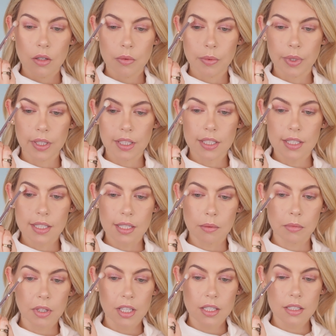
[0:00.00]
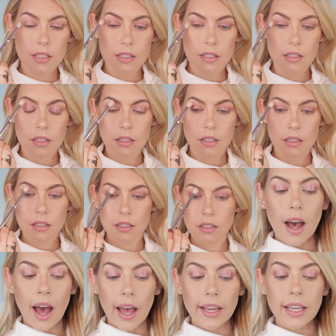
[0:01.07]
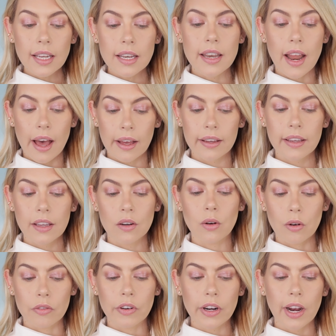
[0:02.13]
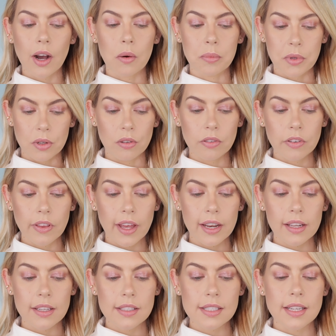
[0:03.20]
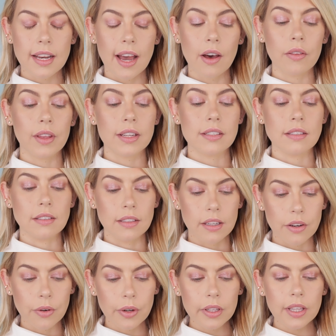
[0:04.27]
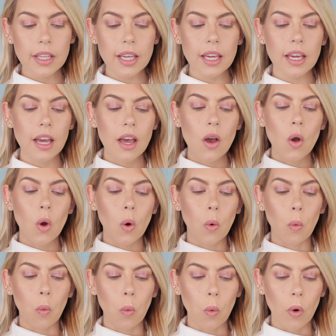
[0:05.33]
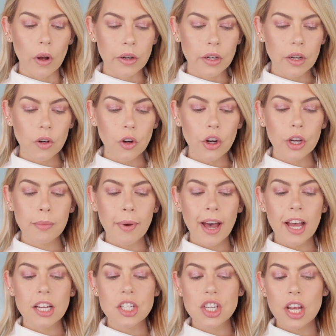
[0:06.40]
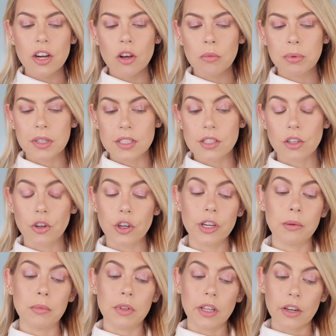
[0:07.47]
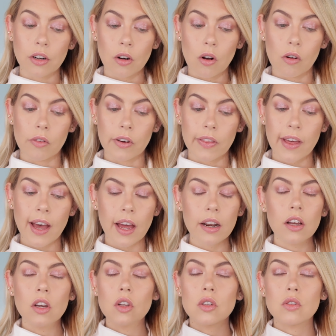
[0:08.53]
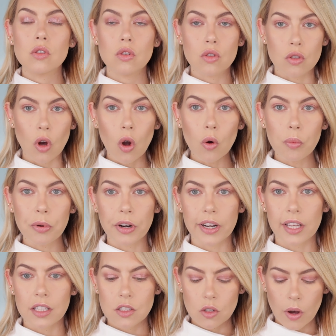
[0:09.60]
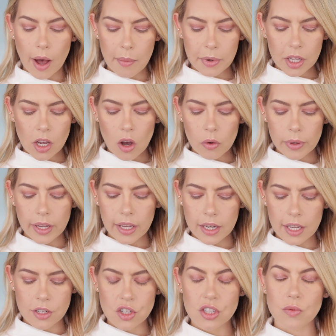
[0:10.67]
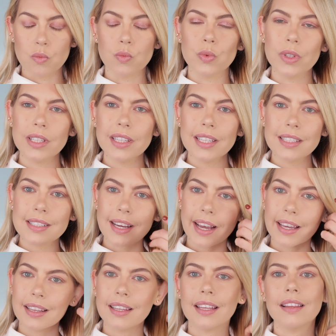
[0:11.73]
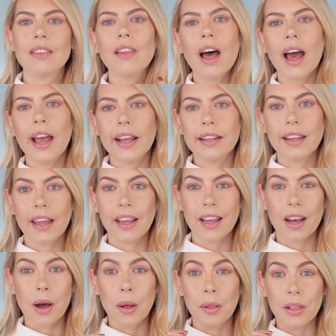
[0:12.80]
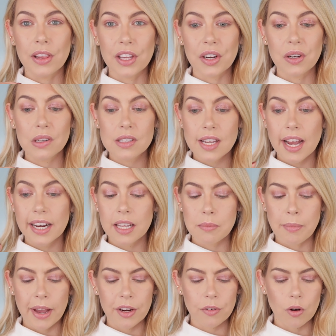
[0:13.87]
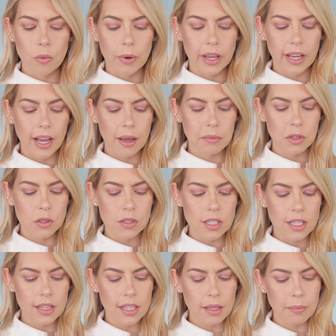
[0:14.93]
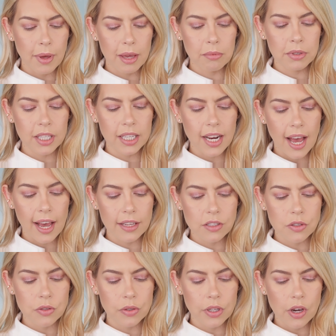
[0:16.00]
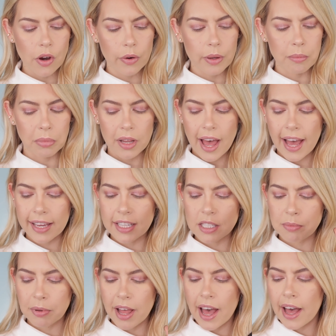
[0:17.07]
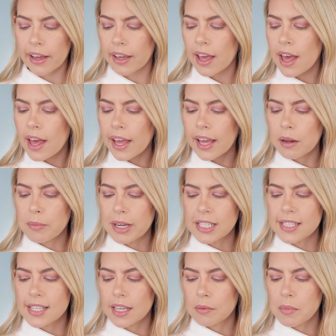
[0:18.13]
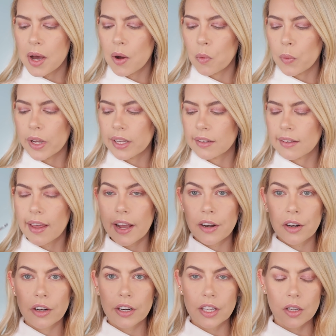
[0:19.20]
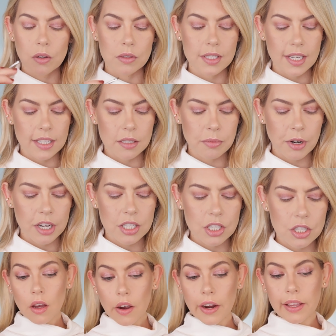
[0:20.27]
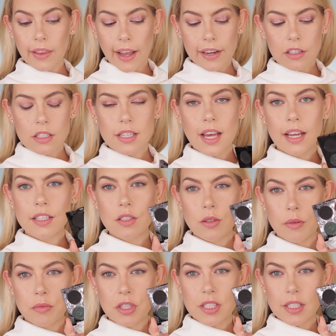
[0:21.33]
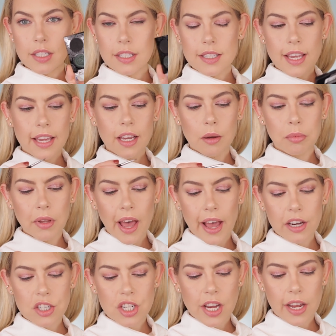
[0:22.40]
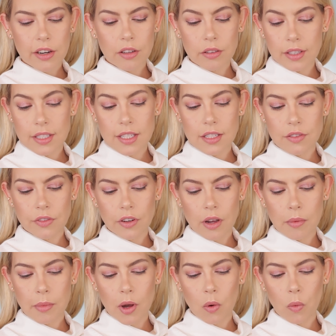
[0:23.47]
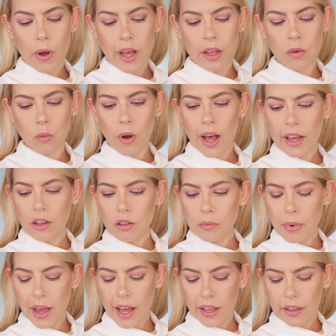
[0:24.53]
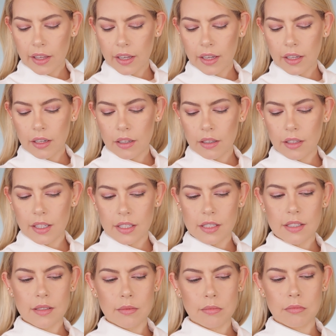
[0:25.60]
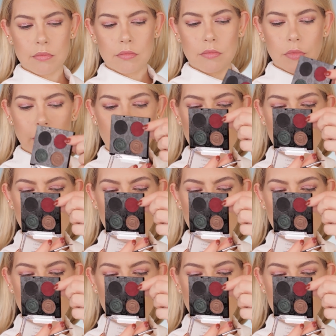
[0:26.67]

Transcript: really seamless. I cannot get over how beautiful that is and how that's literally one cream eyeshadow plus a cream glitter over that so pretty. So I'm gonna go in and just really tightly line like a little tiny micro wing. I'm using the Maybelline Eye Studio in Blackest Black and my Sigma Winged Liner E06 brush. All right, liner's on, so I'm just gonna take a black shadow. This is from a Wet and Wild palette. This would